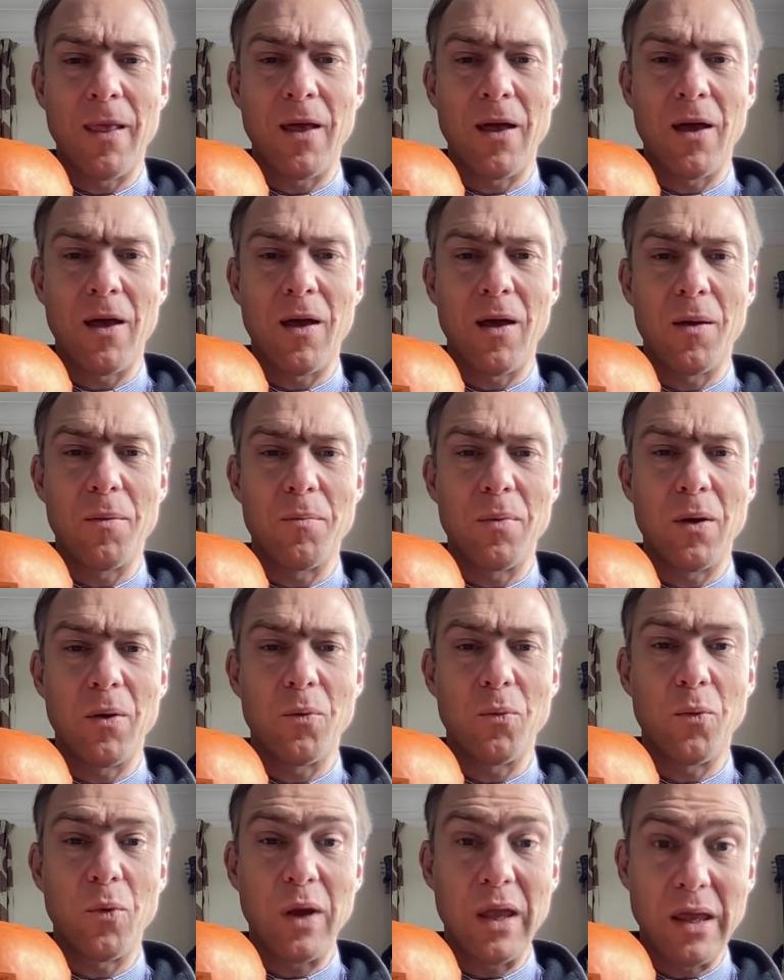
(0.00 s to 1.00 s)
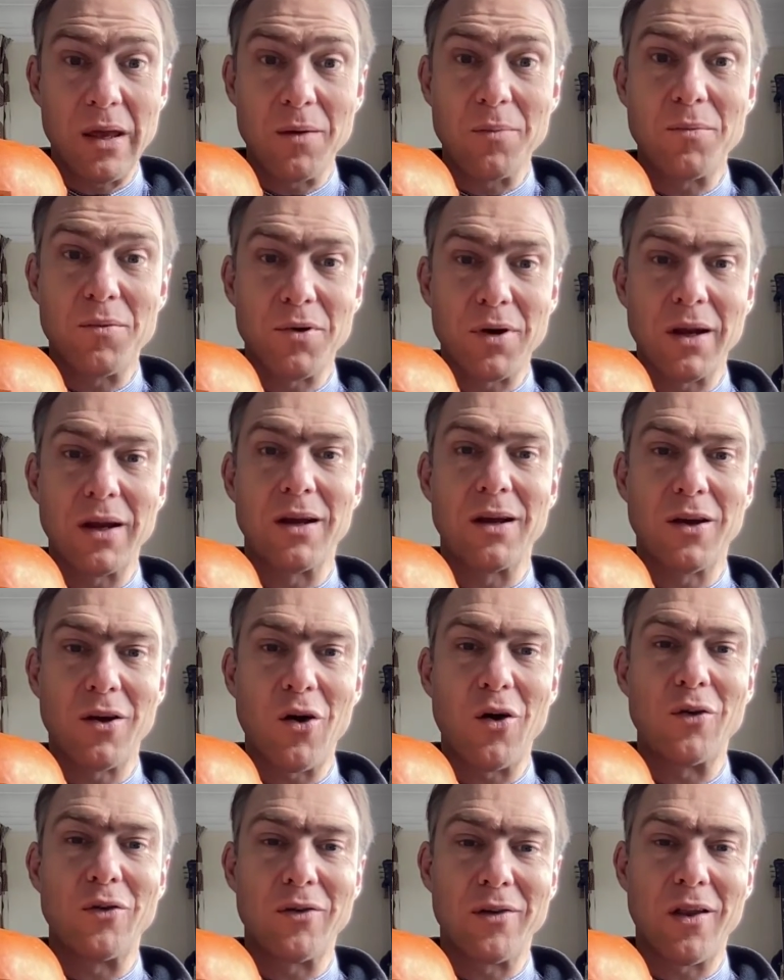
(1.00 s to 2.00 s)
but we can bring
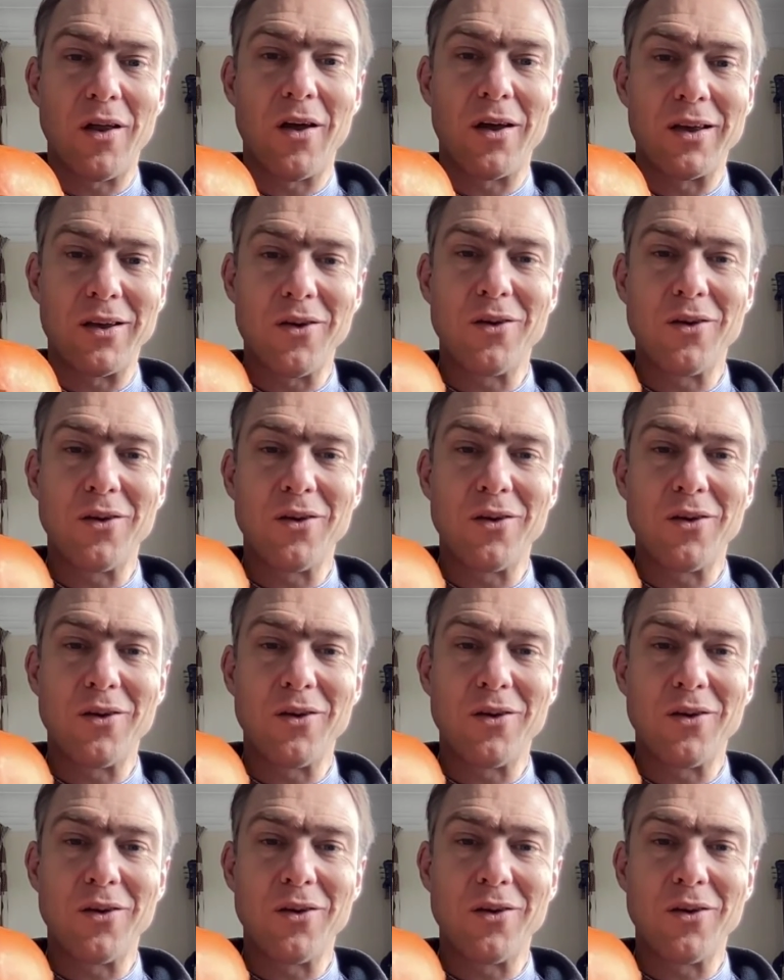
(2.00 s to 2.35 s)
God's light.